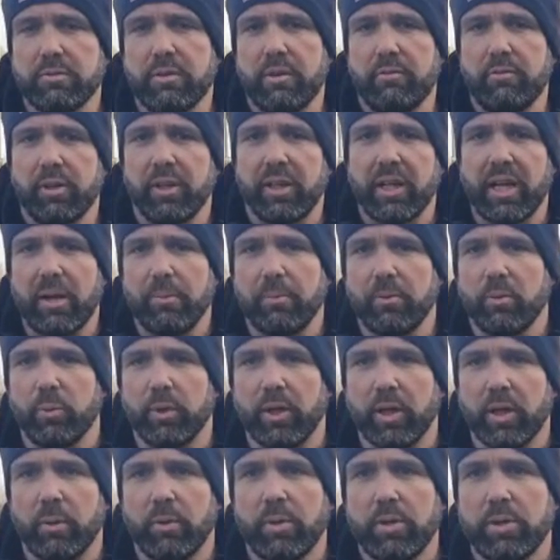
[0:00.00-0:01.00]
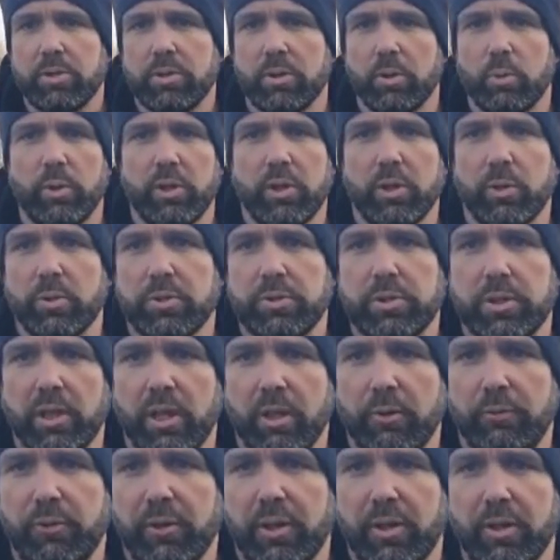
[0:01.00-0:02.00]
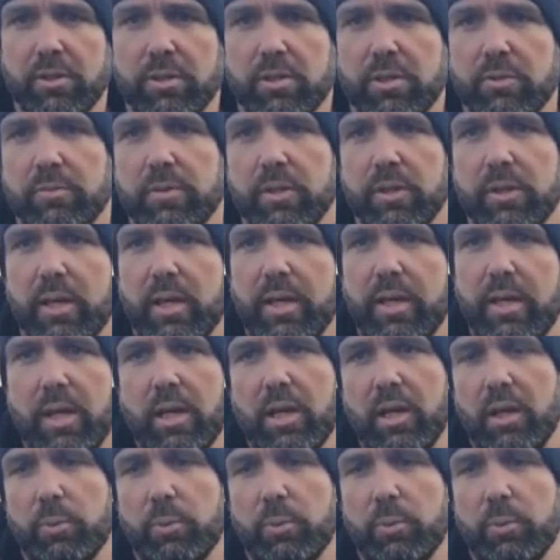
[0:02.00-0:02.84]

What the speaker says: of every game that we go into. We know the significance of today.